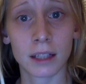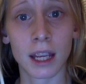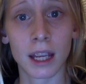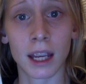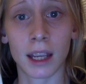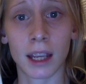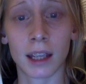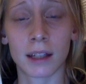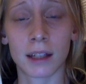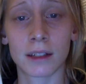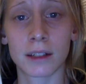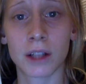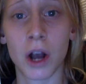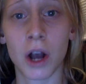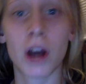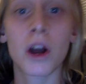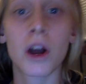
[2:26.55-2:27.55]
and
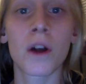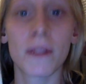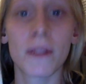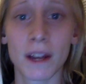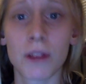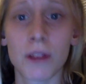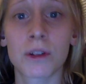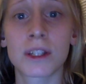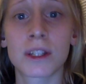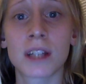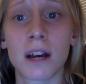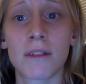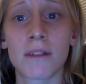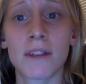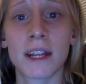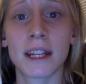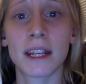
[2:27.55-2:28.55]
got all the other
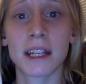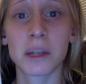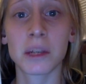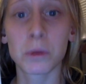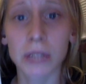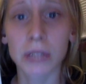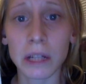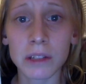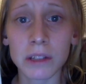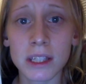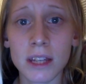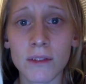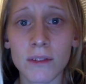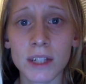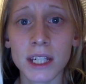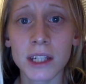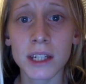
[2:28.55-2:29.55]
stuff, and it equaled out to
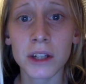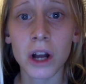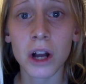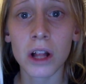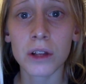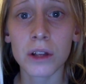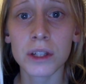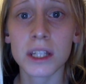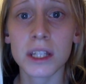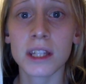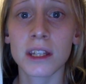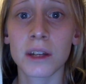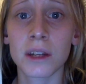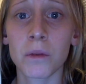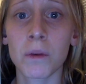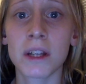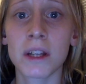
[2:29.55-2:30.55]
$17, and then
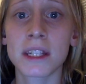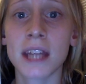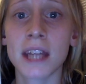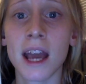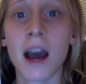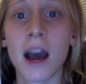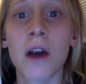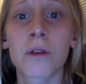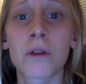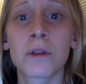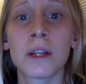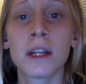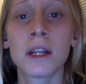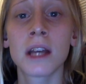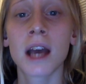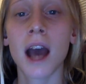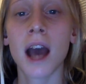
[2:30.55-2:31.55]
it went down
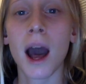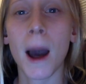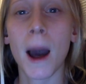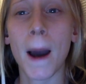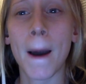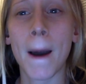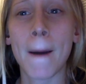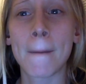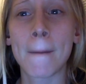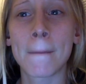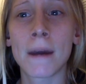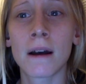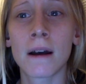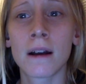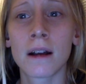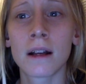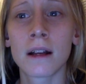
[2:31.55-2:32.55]
um,
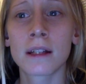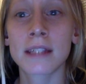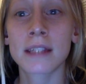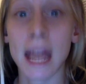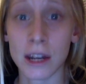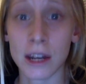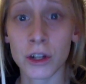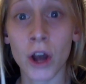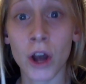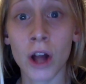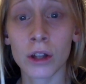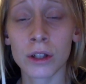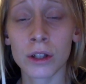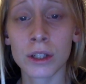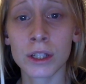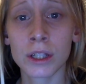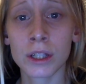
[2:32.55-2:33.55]

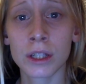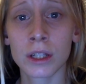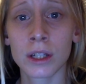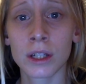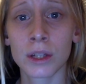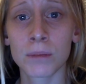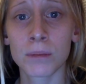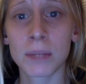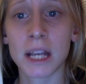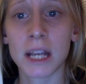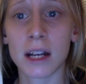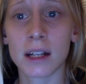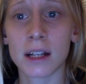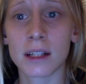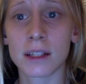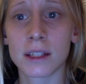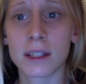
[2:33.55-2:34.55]
$10
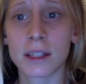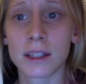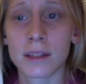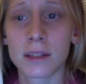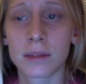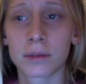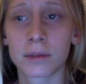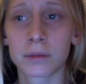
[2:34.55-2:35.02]
because